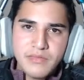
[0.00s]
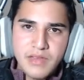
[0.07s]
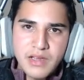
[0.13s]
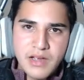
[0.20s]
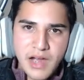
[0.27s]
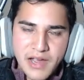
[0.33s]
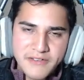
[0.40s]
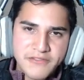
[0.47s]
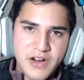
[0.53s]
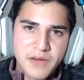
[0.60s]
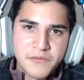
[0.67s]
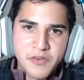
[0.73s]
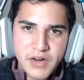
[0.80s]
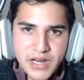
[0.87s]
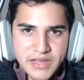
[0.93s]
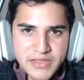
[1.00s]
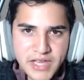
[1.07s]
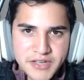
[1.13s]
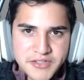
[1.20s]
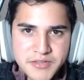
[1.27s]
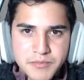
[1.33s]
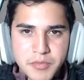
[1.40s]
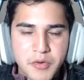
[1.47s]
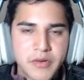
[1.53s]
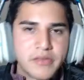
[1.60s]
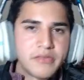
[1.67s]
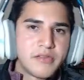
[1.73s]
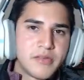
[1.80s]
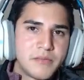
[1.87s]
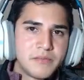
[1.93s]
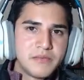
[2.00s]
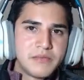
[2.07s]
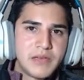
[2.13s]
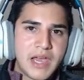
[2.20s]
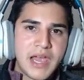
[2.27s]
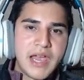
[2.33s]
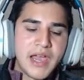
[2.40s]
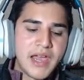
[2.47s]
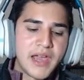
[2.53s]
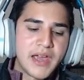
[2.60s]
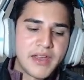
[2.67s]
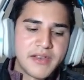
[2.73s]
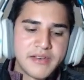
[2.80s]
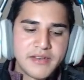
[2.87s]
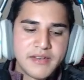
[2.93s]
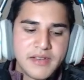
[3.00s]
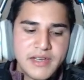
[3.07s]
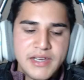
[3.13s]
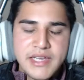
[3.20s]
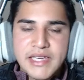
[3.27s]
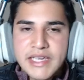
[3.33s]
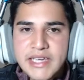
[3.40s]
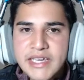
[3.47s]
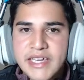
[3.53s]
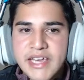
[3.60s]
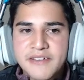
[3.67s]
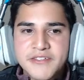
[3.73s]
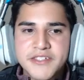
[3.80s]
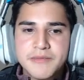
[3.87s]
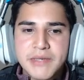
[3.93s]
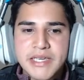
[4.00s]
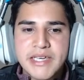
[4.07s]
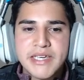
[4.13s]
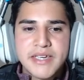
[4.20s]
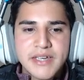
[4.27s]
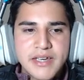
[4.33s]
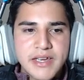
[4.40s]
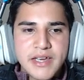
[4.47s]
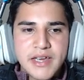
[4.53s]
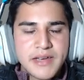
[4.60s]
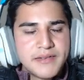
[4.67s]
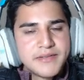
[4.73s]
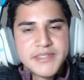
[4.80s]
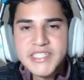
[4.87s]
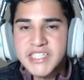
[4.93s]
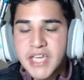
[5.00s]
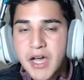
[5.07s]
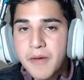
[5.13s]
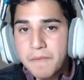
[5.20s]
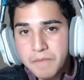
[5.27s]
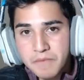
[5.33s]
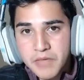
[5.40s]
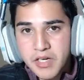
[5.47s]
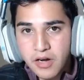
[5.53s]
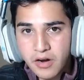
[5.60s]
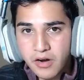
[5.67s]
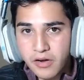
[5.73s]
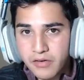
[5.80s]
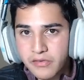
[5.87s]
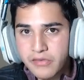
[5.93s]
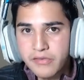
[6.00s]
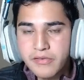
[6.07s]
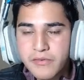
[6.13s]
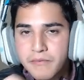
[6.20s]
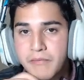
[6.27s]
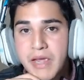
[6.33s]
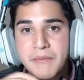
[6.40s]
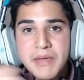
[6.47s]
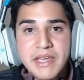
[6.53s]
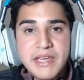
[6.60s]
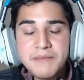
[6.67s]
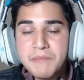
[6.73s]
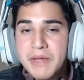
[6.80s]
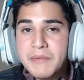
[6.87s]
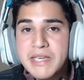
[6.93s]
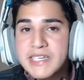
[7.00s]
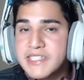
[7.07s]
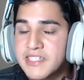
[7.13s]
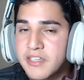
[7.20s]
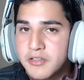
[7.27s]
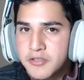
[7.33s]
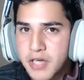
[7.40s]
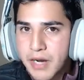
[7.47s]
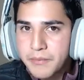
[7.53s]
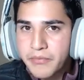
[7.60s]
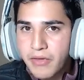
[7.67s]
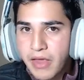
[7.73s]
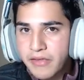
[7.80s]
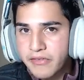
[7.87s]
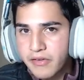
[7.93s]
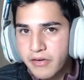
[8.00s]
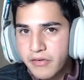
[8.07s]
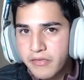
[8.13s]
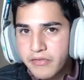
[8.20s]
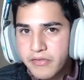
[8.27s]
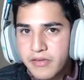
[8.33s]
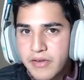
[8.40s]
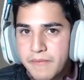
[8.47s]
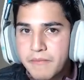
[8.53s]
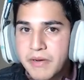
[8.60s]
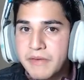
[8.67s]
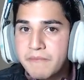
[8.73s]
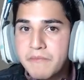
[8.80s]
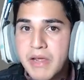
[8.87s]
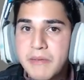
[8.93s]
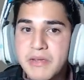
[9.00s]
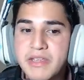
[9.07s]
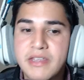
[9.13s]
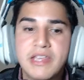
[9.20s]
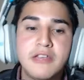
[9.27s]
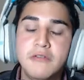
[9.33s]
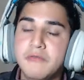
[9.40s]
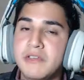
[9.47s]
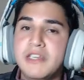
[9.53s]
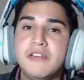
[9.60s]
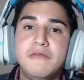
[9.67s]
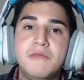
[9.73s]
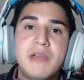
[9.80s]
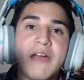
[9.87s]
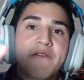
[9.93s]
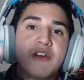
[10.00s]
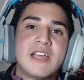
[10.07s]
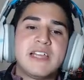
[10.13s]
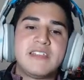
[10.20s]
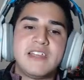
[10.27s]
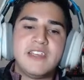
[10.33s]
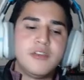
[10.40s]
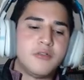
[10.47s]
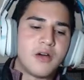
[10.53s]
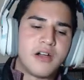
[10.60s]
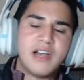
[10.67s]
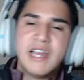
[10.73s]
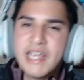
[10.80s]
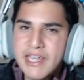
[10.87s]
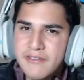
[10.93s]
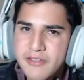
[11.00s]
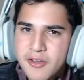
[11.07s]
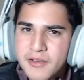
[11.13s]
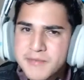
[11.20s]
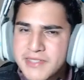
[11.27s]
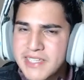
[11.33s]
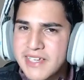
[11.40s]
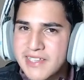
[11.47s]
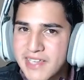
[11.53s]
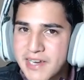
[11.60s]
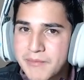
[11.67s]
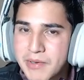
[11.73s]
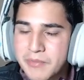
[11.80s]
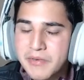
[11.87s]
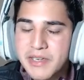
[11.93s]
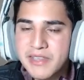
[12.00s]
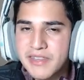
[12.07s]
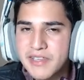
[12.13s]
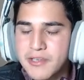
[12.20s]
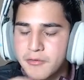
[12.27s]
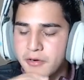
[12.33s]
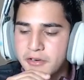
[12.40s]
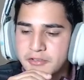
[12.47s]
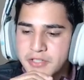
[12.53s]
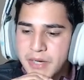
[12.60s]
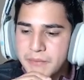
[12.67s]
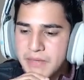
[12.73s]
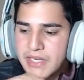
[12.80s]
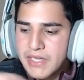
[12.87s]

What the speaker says: I farm for 8,000 points and he gives me some cards. Maybe he still drops SRs, but maybe you never get the UR, even though I'm seeing a lot of people get the UR drop.